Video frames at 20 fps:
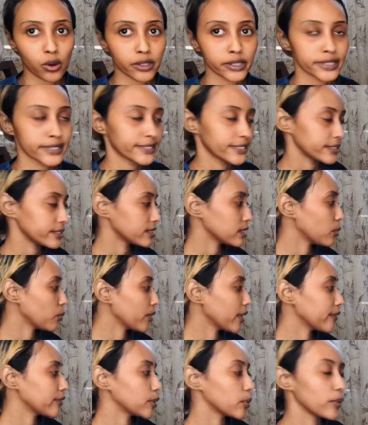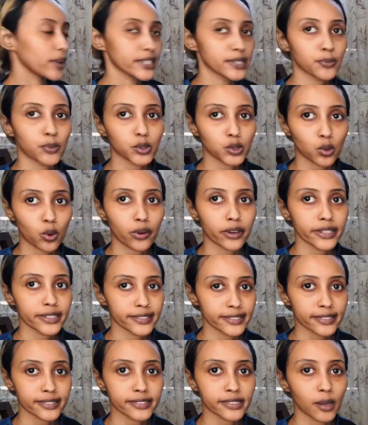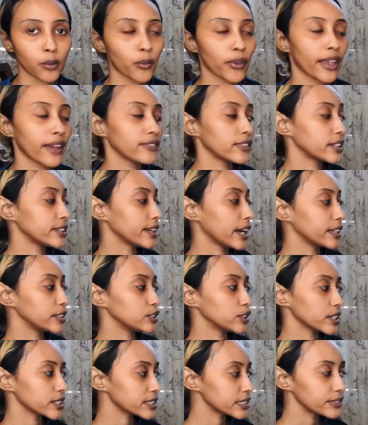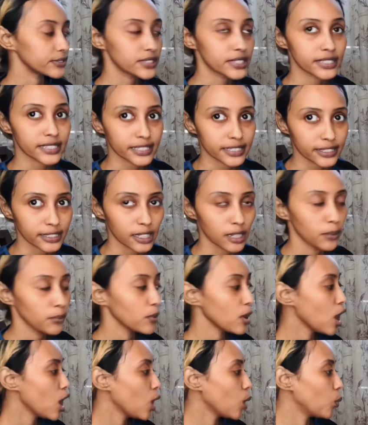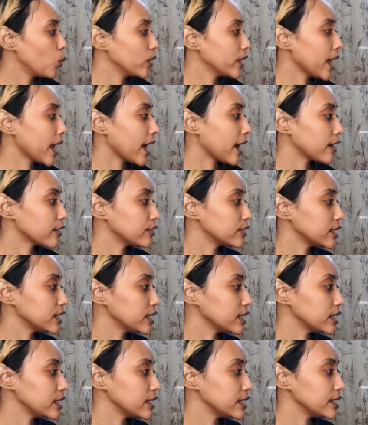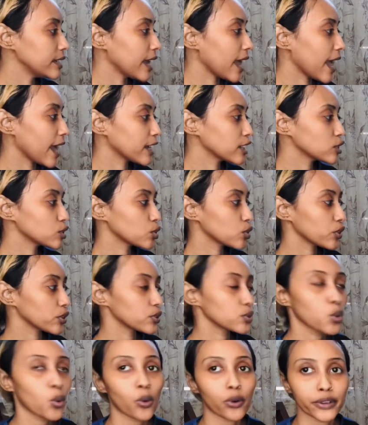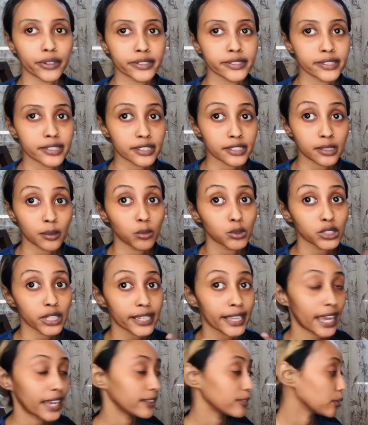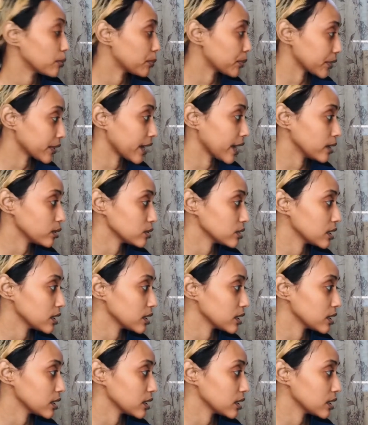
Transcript: system, we have the respiratory system, we have the digestive system, we have the excretory system, which I can't even pronounce.